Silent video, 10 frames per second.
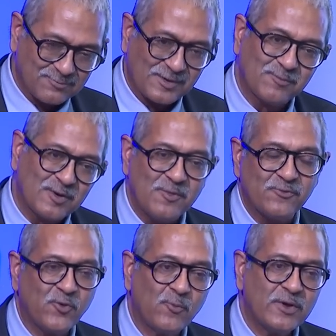people
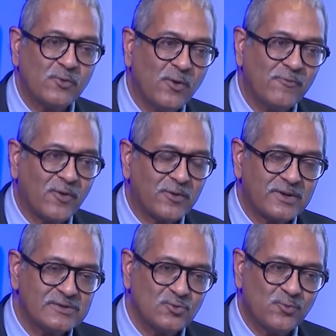before me who have
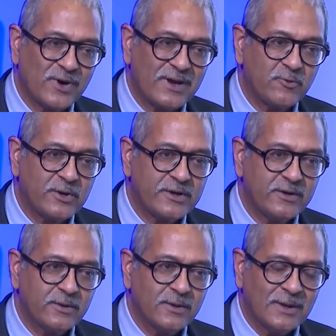already superannuated,